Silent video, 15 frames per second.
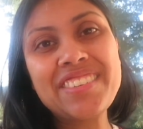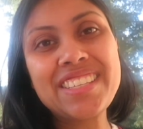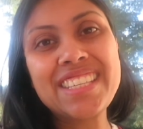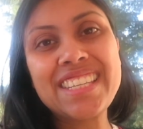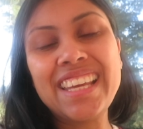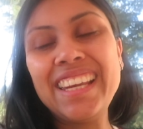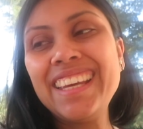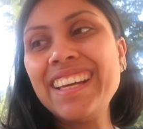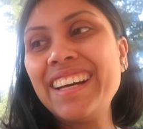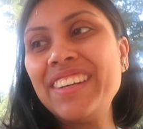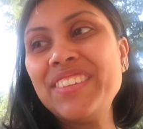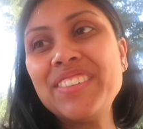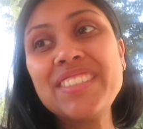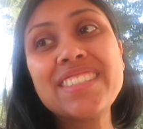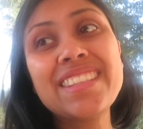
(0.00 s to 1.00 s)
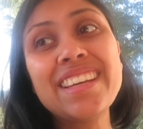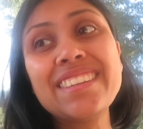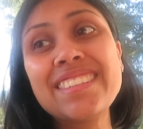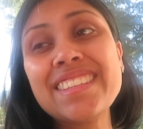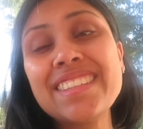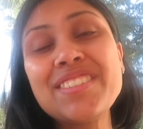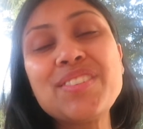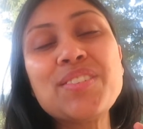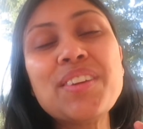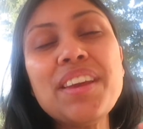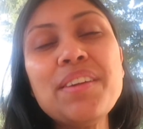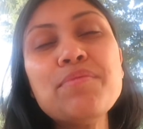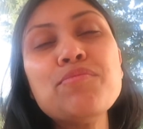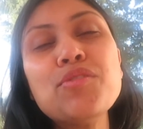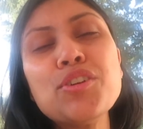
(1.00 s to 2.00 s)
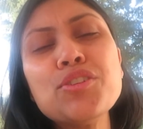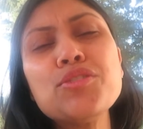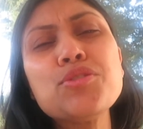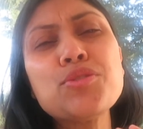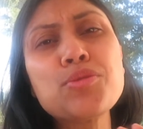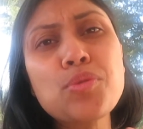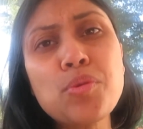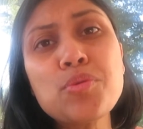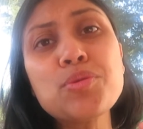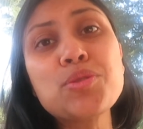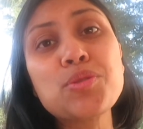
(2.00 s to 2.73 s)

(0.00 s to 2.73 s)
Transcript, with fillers: I was telling Anuj that the dream was so,